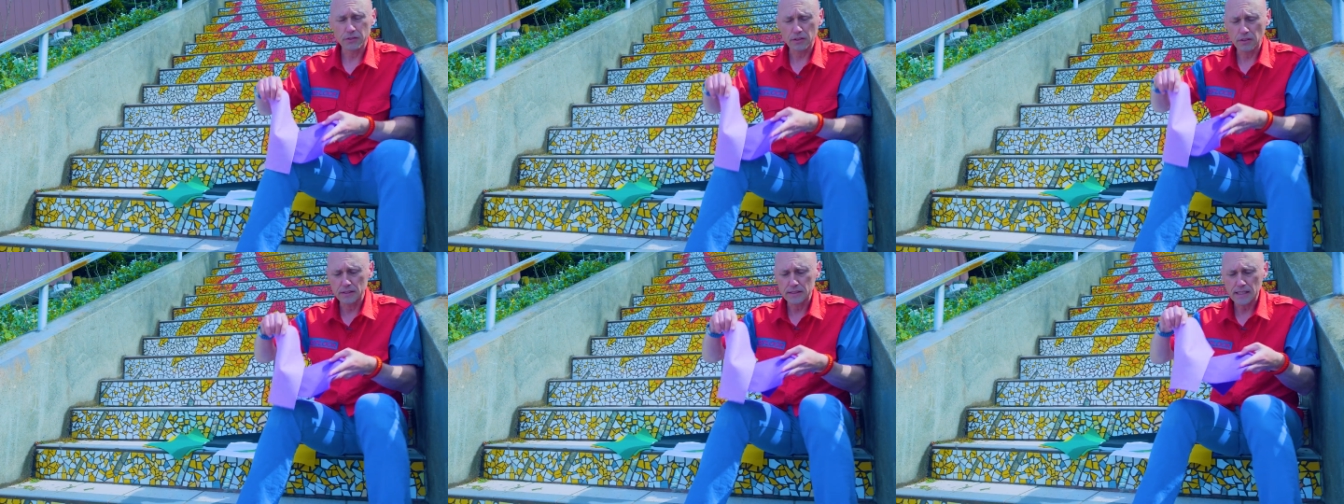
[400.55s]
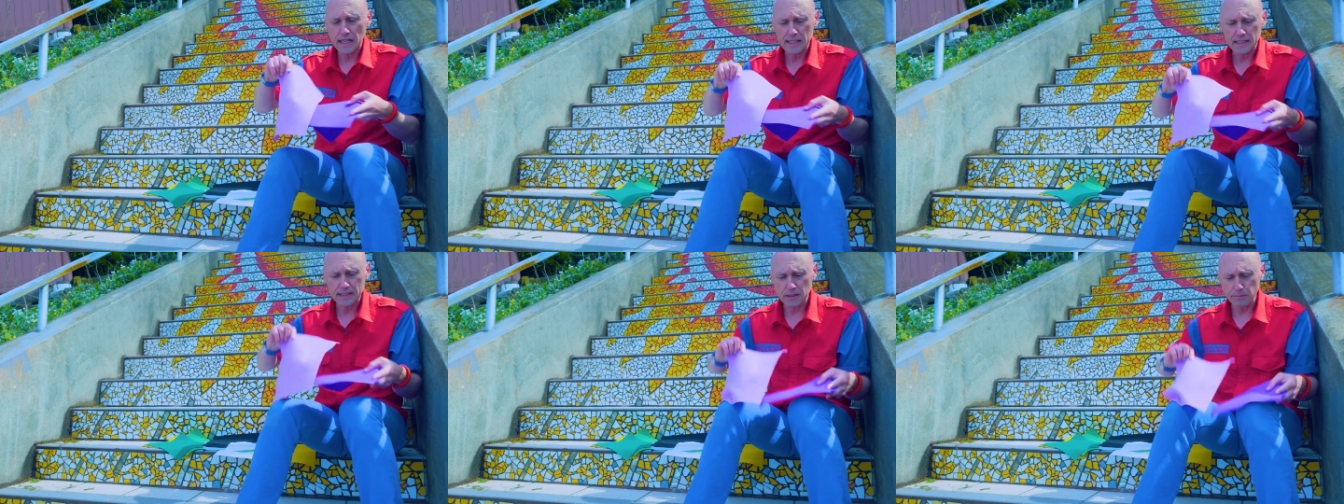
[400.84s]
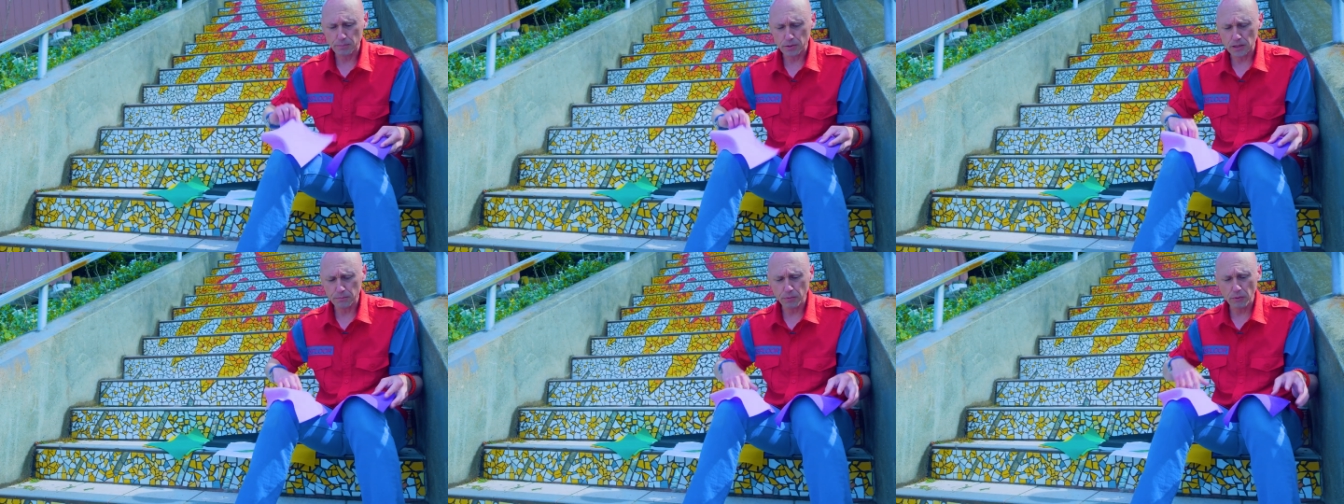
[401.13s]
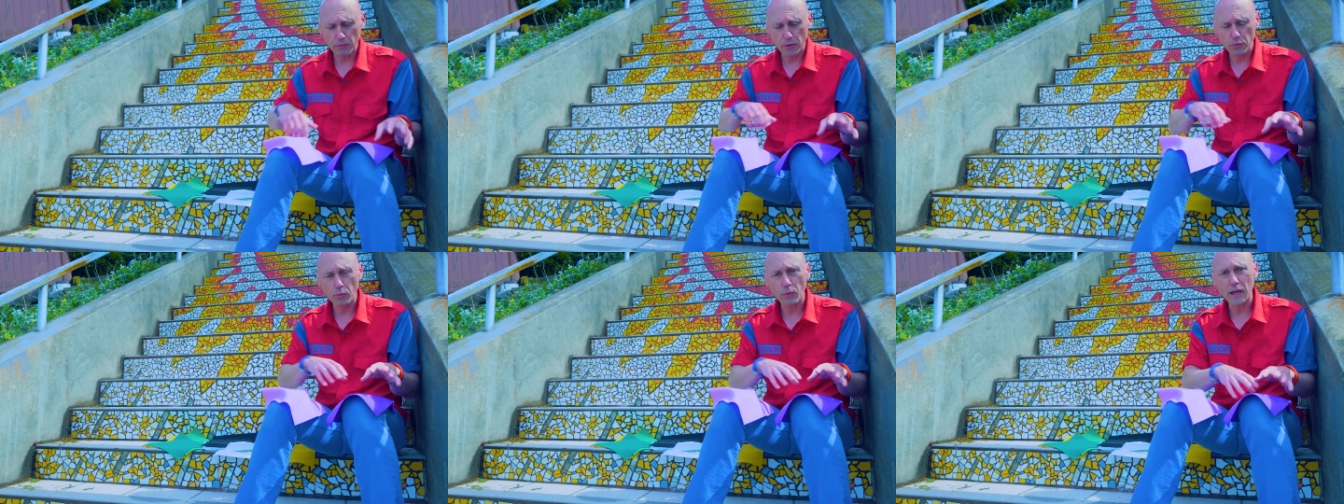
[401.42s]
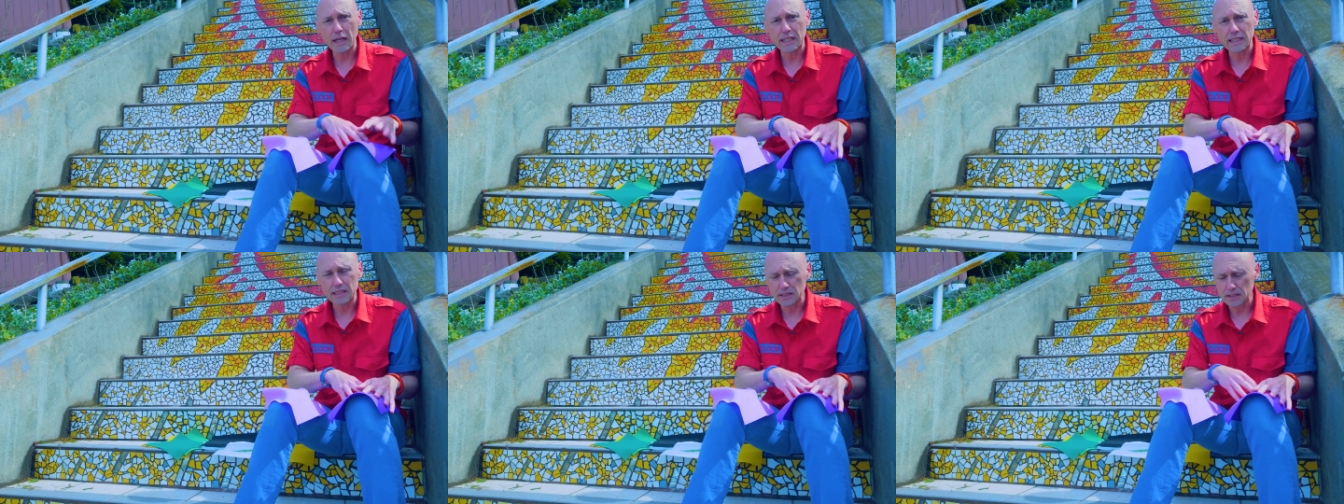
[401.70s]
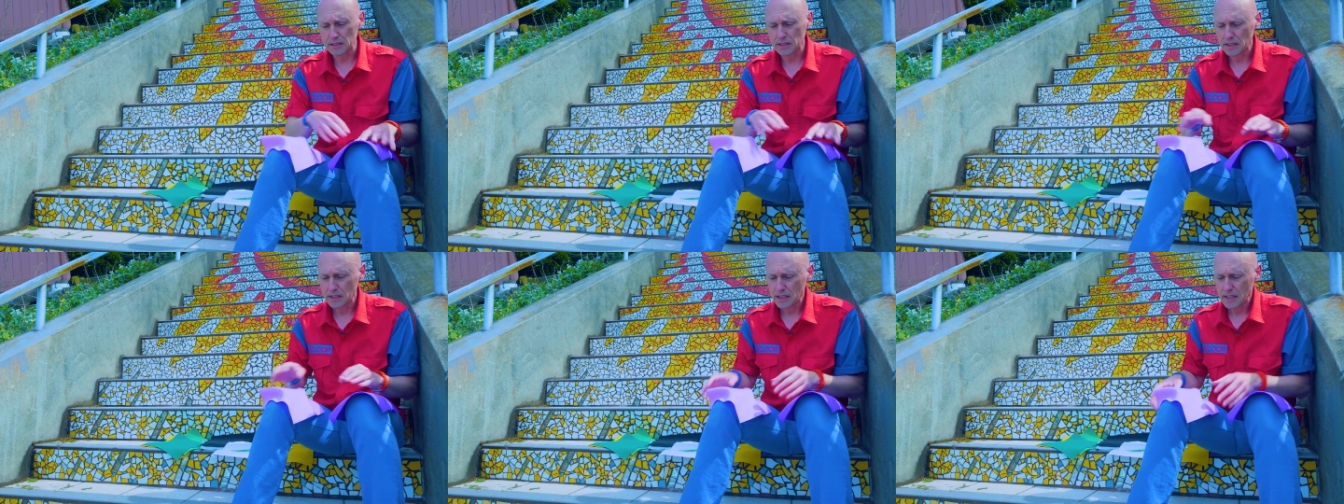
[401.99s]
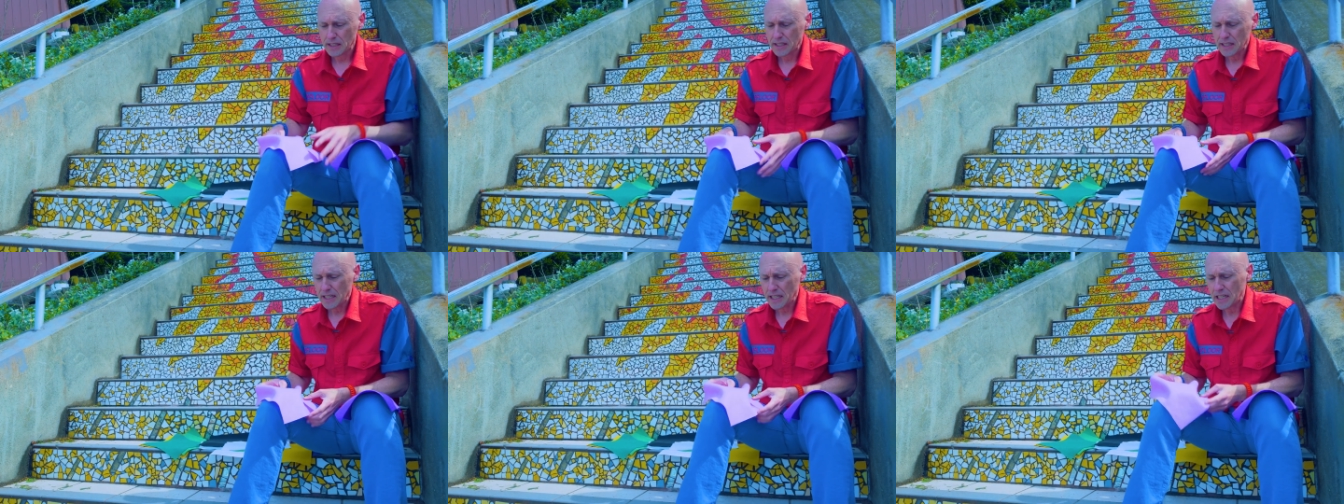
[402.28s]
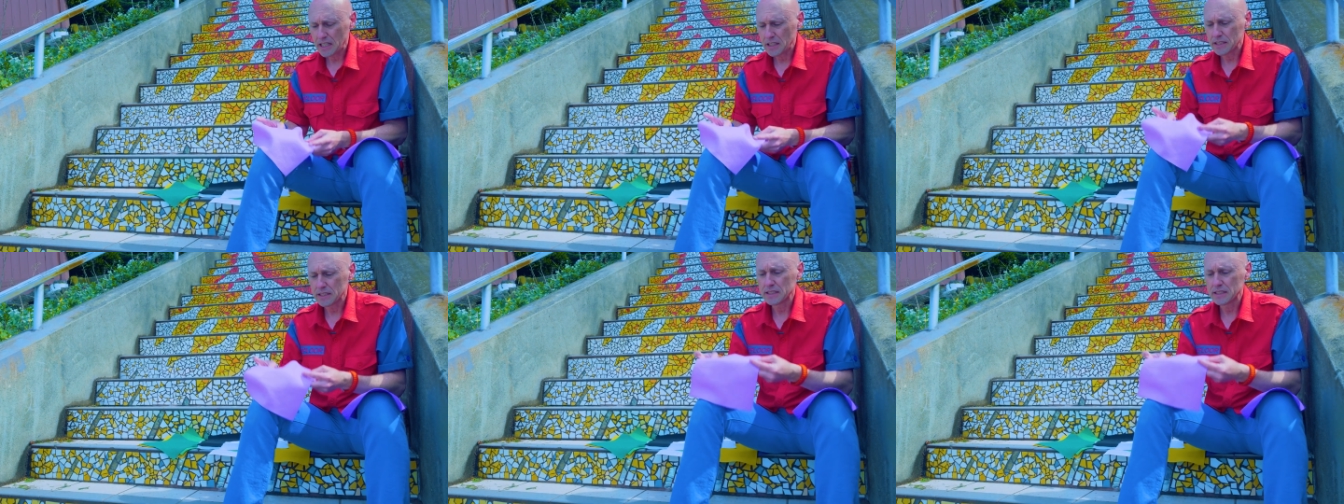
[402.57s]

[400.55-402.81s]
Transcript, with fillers: So it's actually purple with white, and